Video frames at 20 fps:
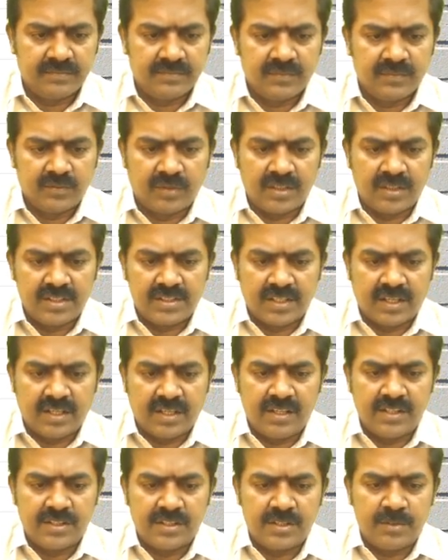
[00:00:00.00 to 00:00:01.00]
What is
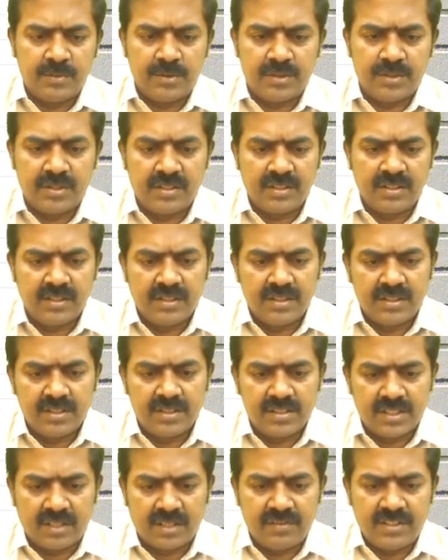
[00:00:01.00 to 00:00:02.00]
secondary distribution?
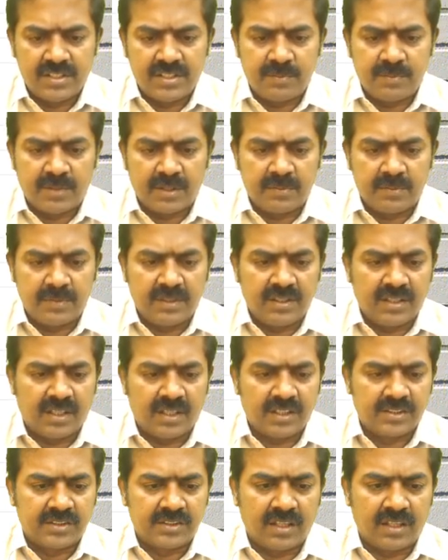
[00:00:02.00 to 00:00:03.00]
Service department
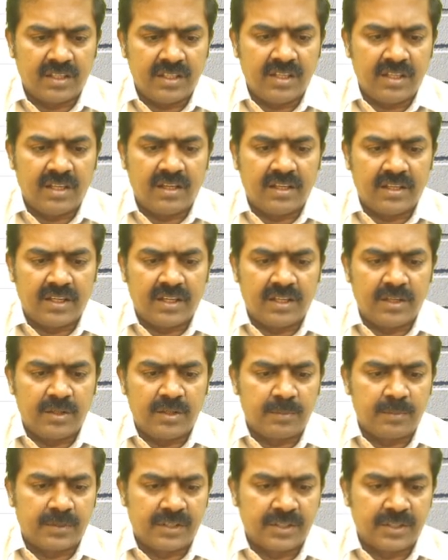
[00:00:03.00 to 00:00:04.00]
costs are reallocated to
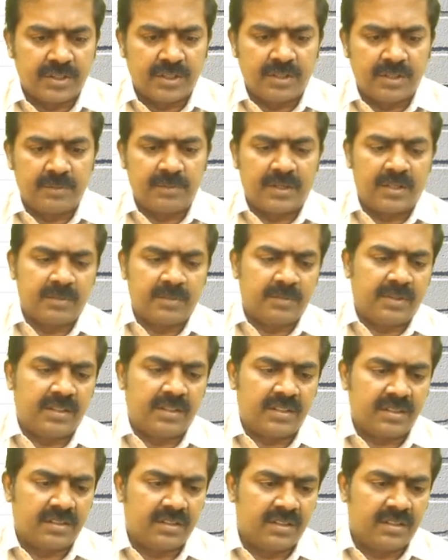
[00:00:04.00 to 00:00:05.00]
production department.
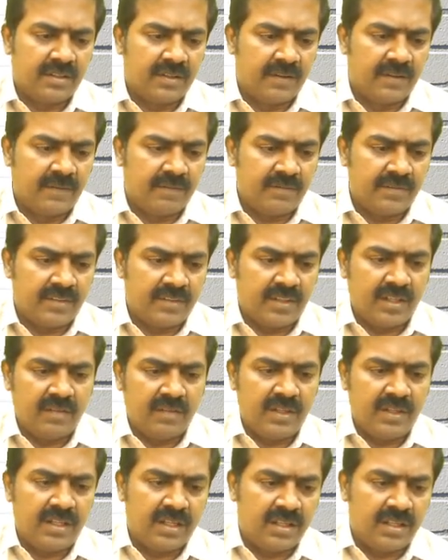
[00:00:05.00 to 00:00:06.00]
Then
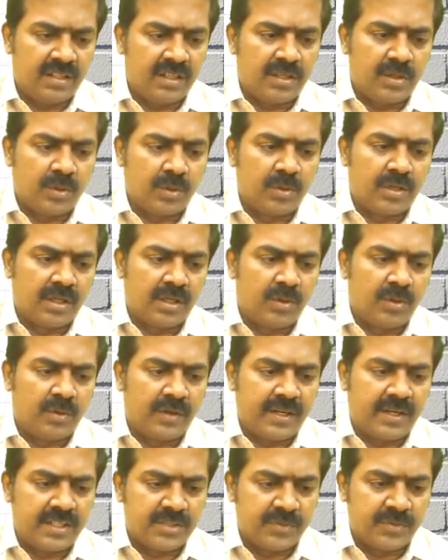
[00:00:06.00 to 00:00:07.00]
we get the total
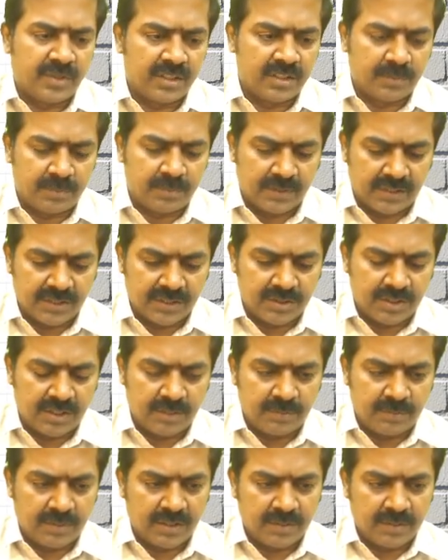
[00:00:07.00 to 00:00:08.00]
overheads for the production
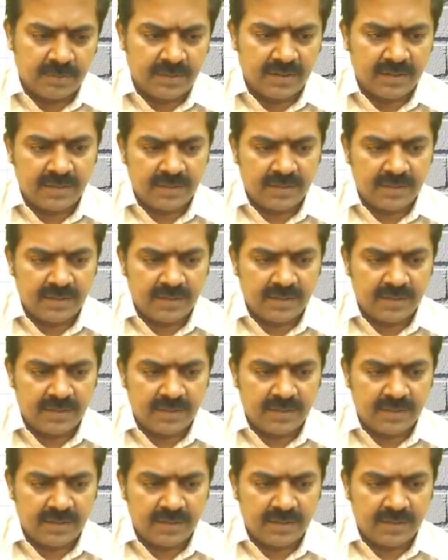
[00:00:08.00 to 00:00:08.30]
department.